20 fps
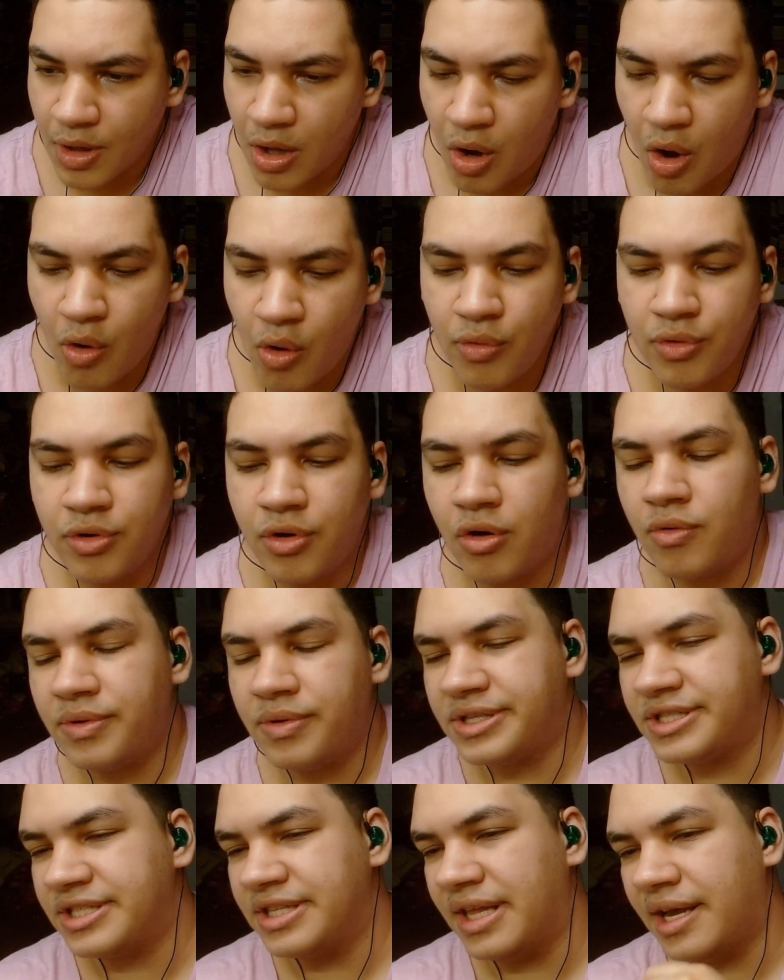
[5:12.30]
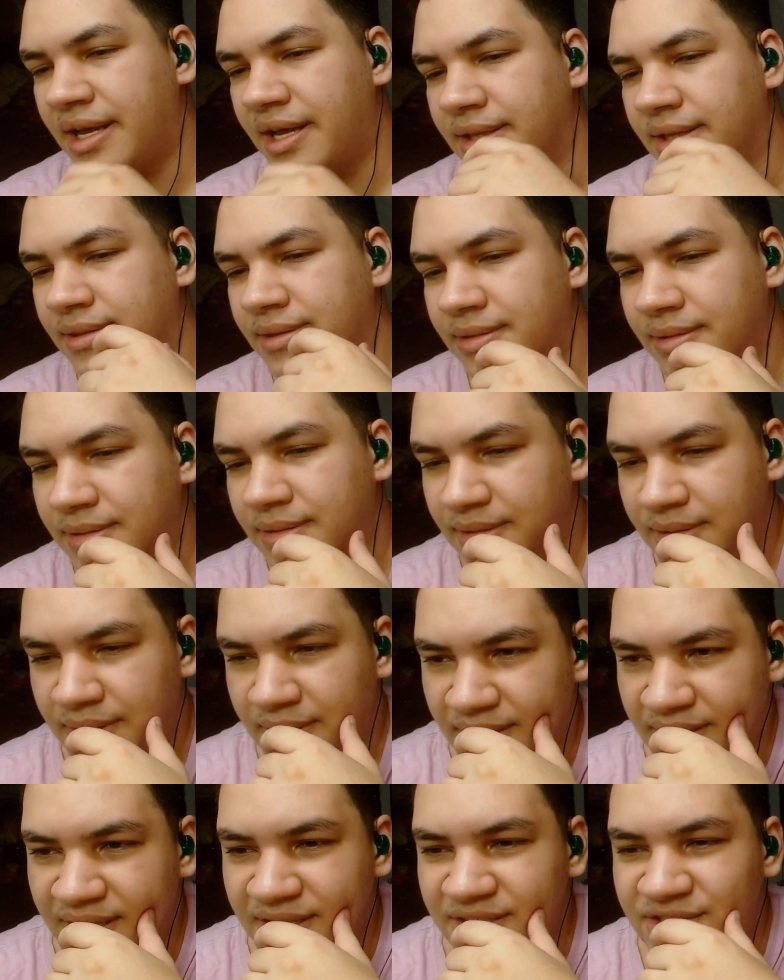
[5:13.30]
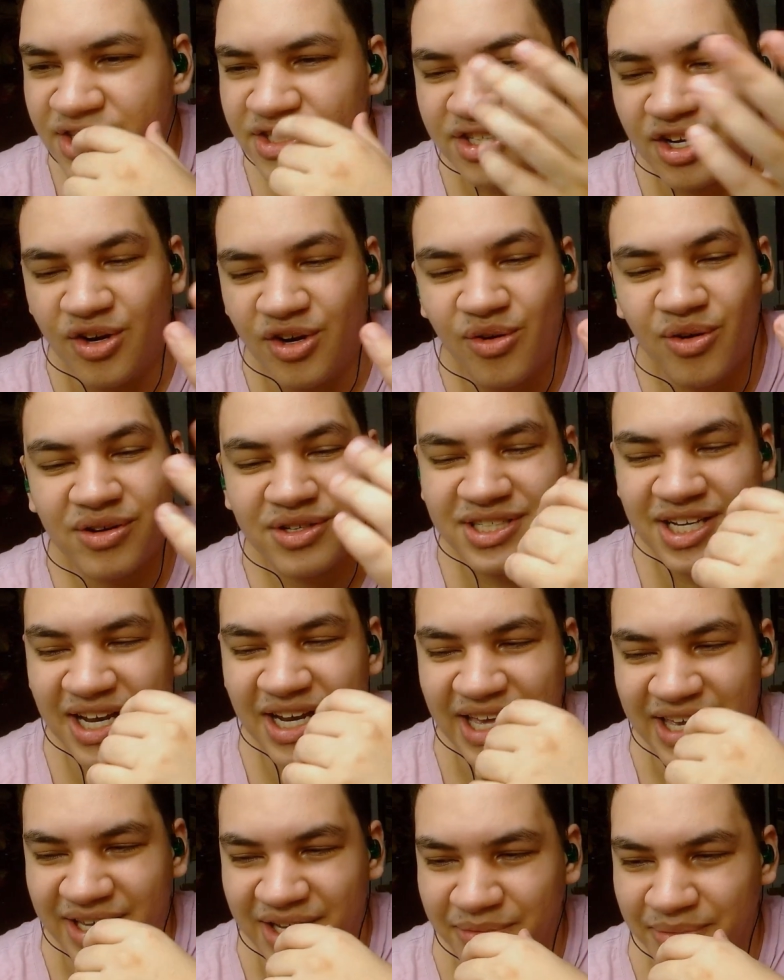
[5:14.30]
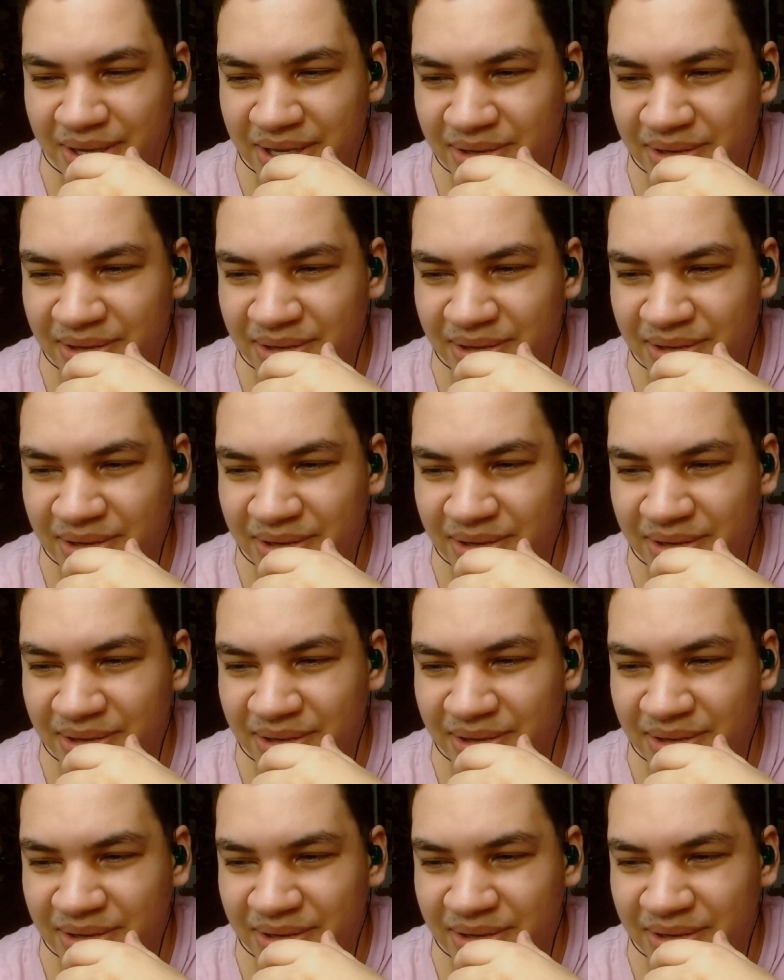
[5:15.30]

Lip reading: Oh no, it's not. He just looks like Grey